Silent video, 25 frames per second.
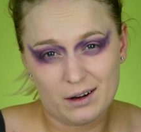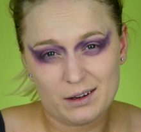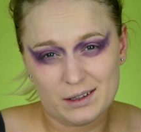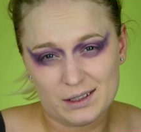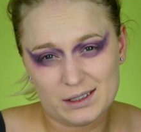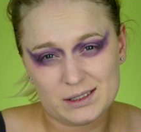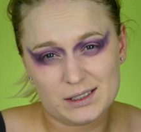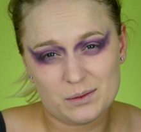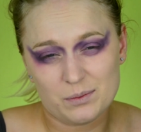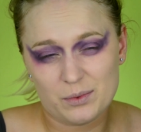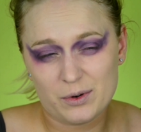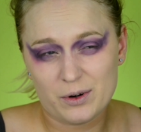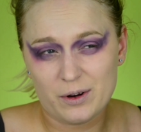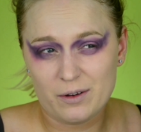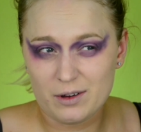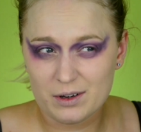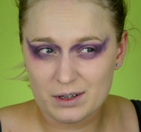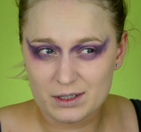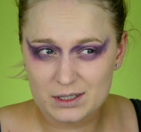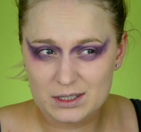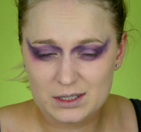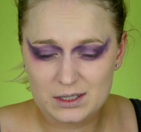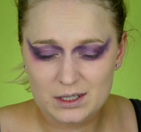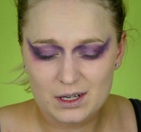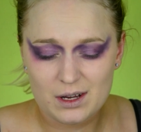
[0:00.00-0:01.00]
as in
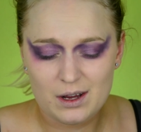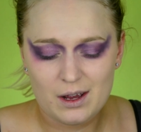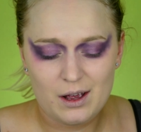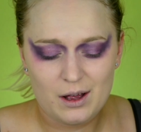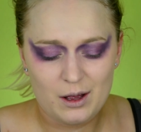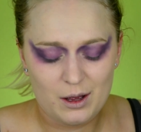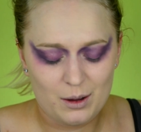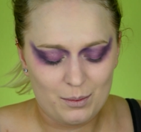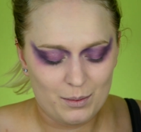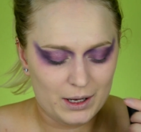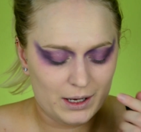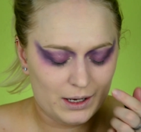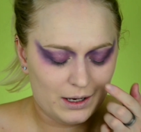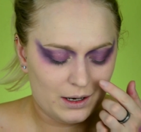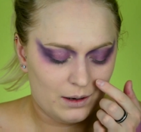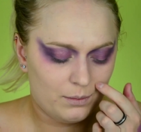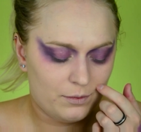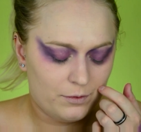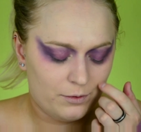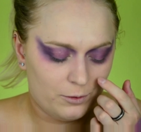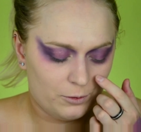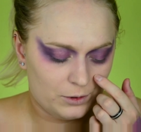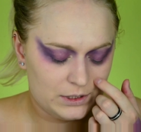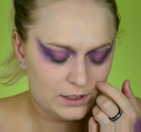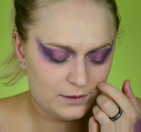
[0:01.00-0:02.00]
previous makeup
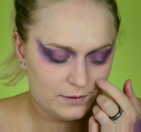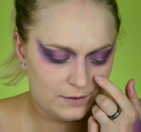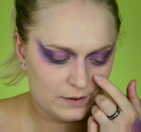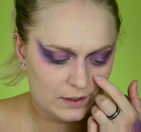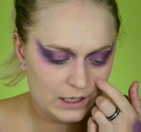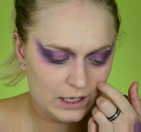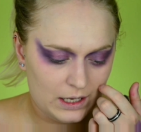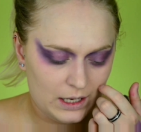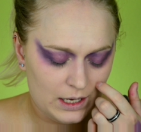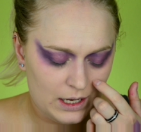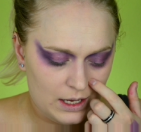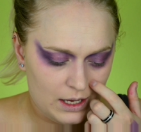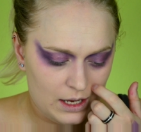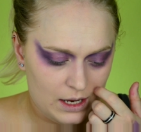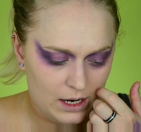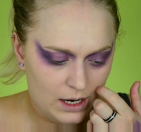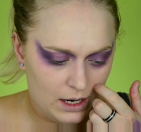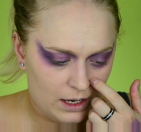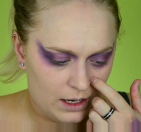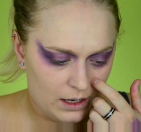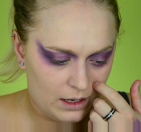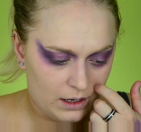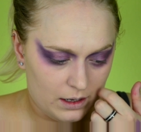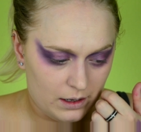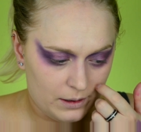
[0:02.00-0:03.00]
for Tiffany.
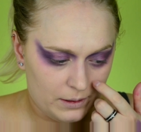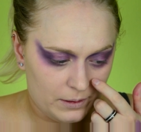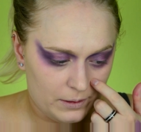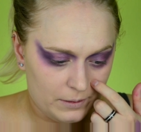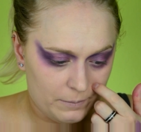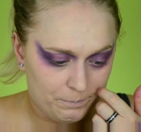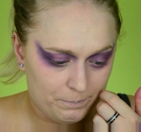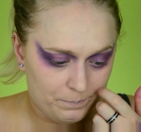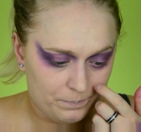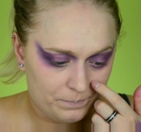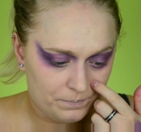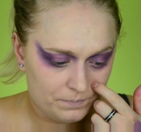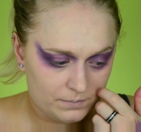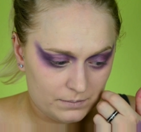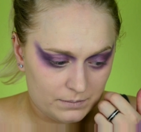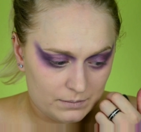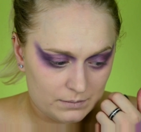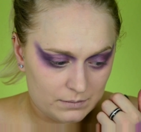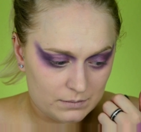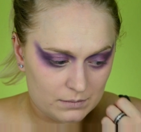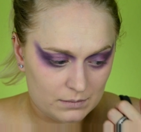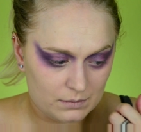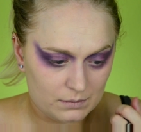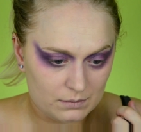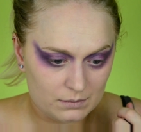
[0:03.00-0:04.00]

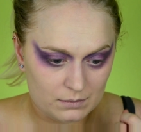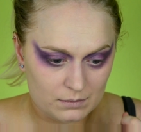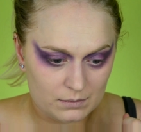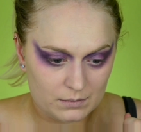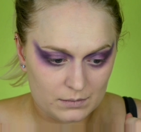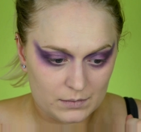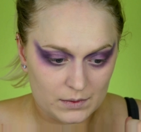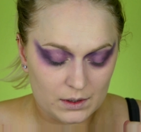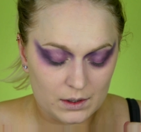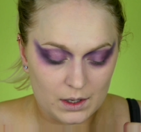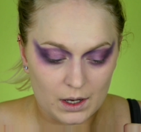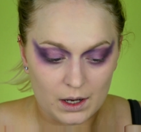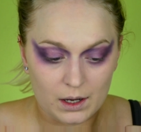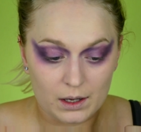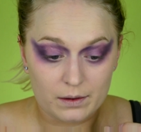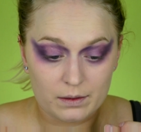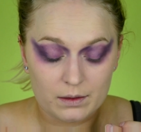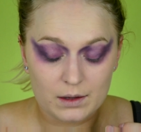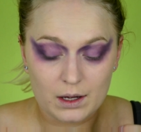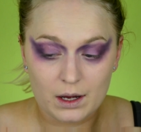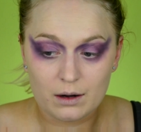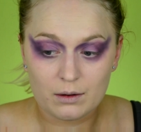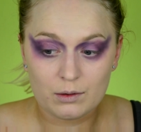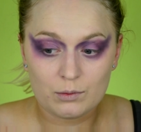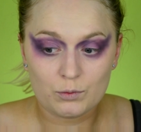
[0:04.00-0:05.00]
Yeah, and
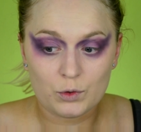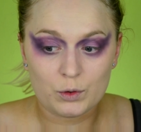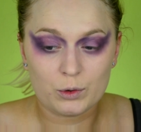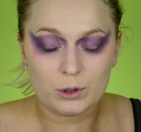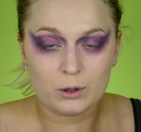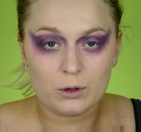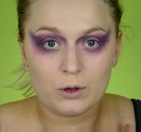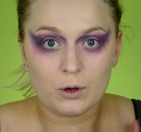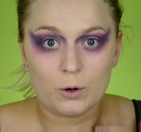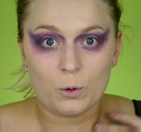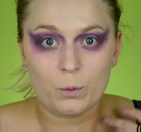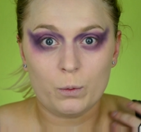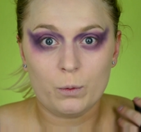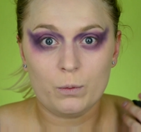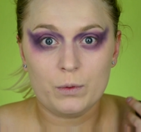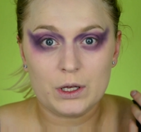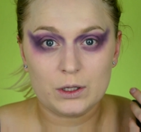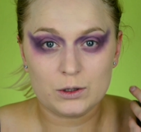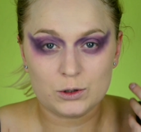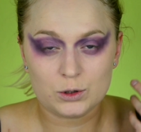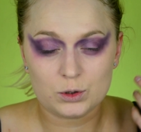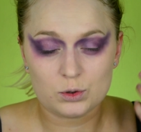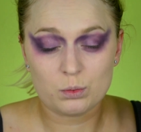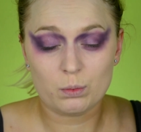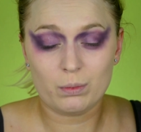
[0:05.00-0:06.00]
then we will go
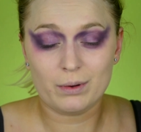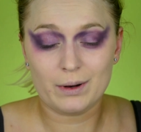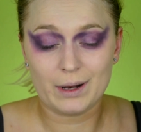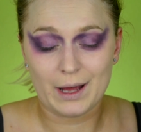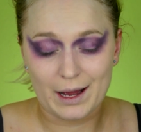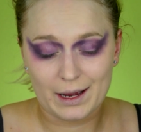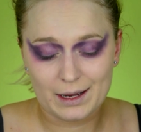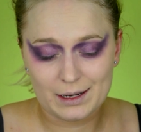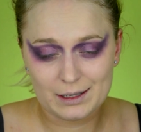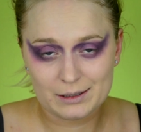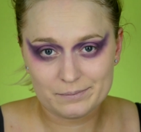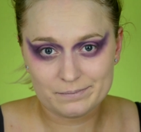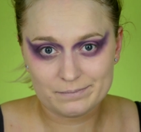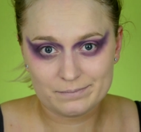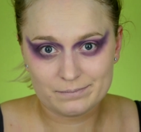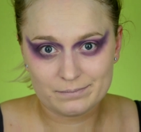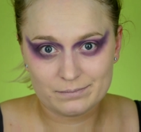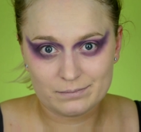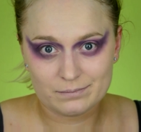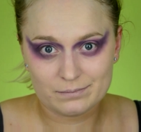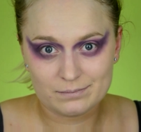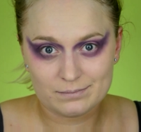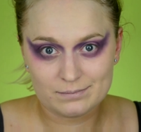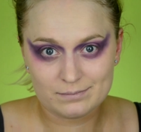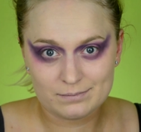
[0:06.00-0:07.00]
into black.
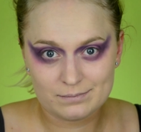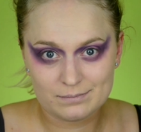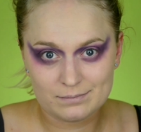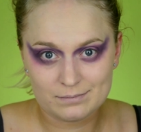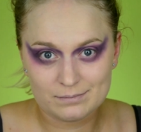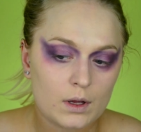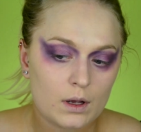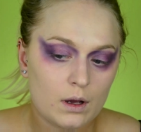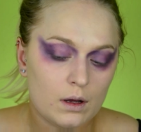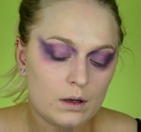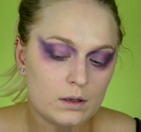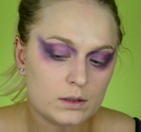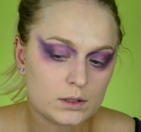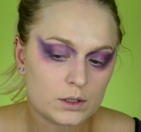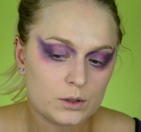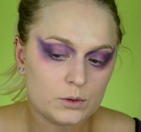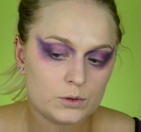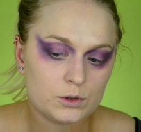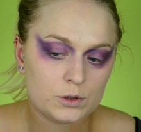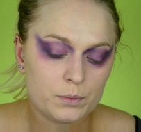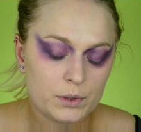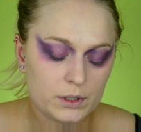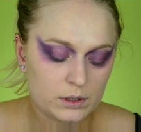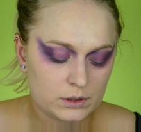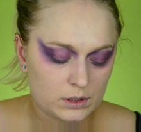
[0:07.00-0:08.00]
So
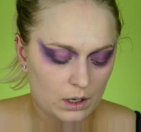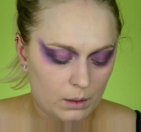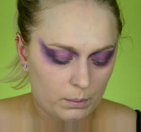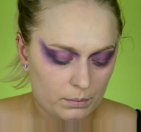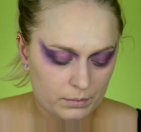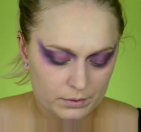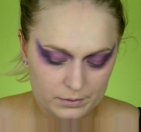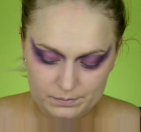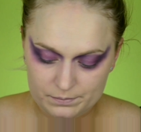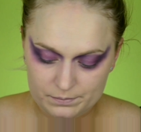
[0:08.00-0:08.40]
to build up,